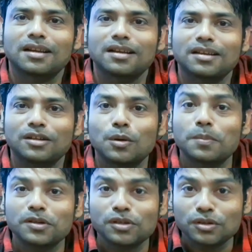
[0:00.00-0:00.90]
in
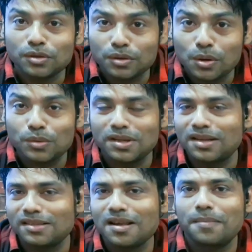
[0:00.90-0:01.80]
comparison to closed
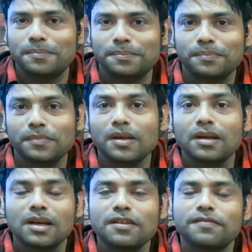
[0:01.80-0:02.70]
exam.
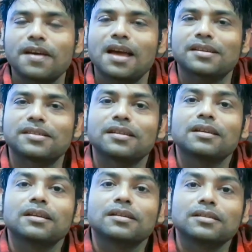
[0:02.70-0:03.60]
In fact,
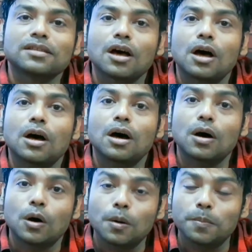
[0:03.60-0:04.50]
the
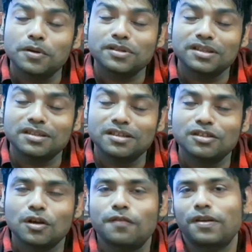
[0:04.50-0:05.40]
opposite is
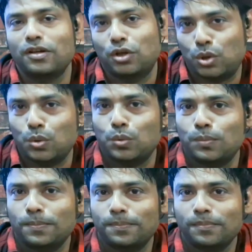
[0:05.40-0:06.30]
often true.
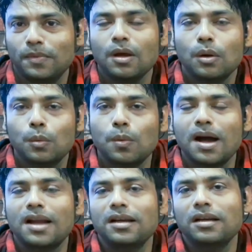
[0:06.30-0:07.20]

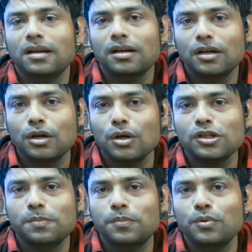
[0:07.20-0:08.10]
While
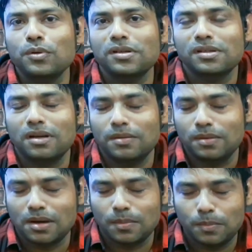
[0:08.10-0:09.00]
closed
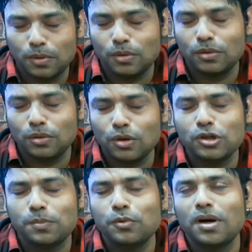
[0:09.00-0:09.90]

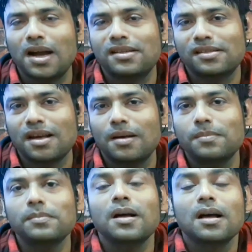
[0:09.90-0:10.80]
book
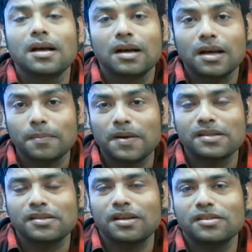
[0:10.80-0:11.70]
exam
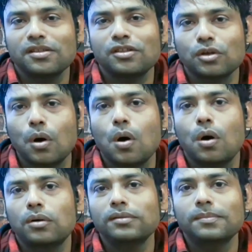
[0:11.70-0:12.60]
emphasizes
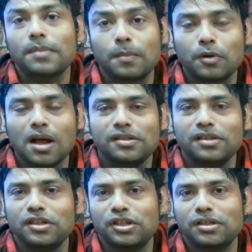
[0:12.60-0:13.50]
on
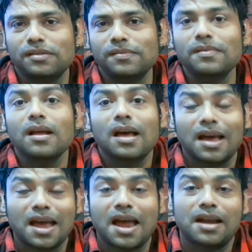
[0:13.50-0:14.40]
memorization
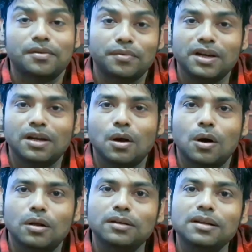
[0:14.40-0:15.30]
and
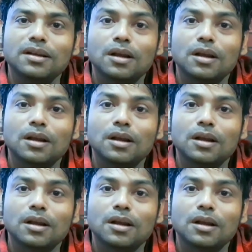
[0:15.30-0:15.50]
recall,